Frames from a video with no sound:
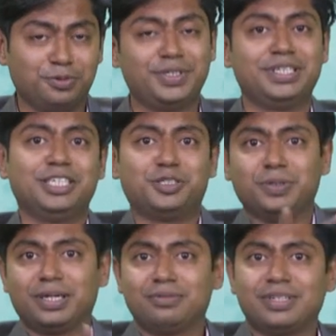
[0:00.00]
We need to
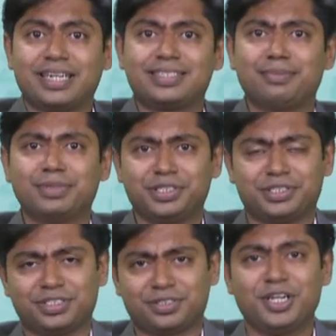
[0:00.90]
give their
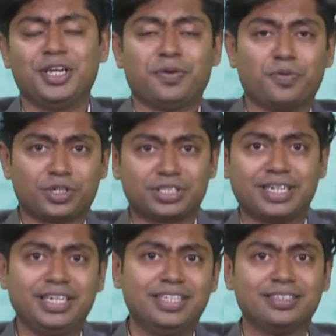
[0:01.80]
examinations. We want to
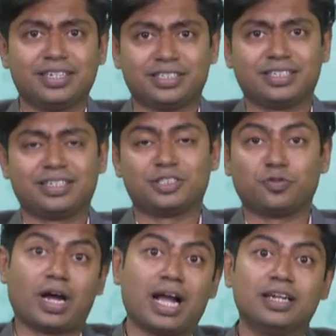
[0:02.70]
study in their studies for
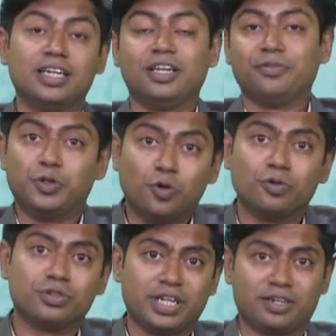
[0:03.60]
high. We go
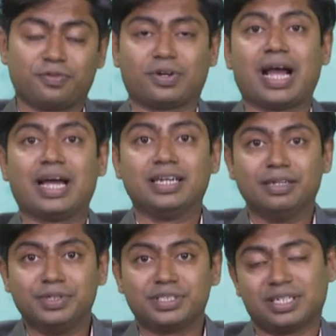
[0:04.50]
there for higher
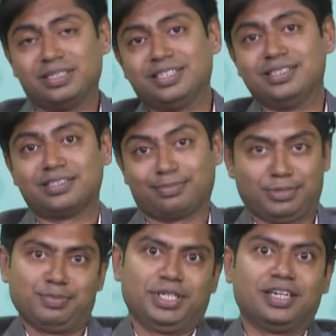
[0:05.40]
living standards,
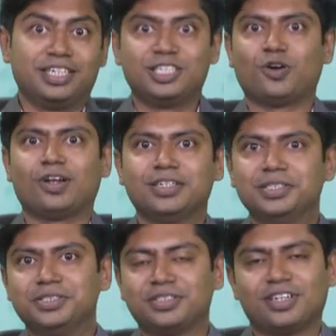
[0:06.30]
maybe earning
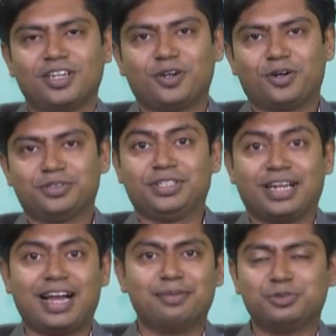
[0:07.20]
dollars or
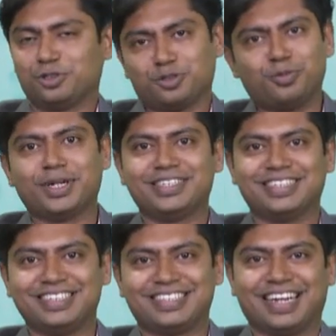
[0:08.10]
dirhams or so many
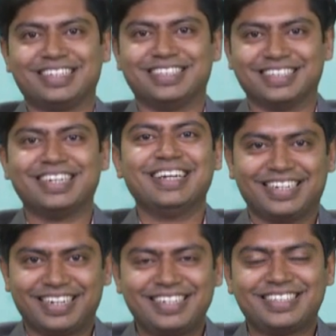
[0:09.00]
things are there,
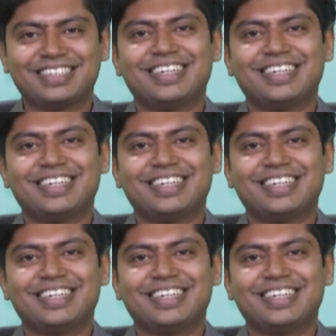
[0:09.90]
right?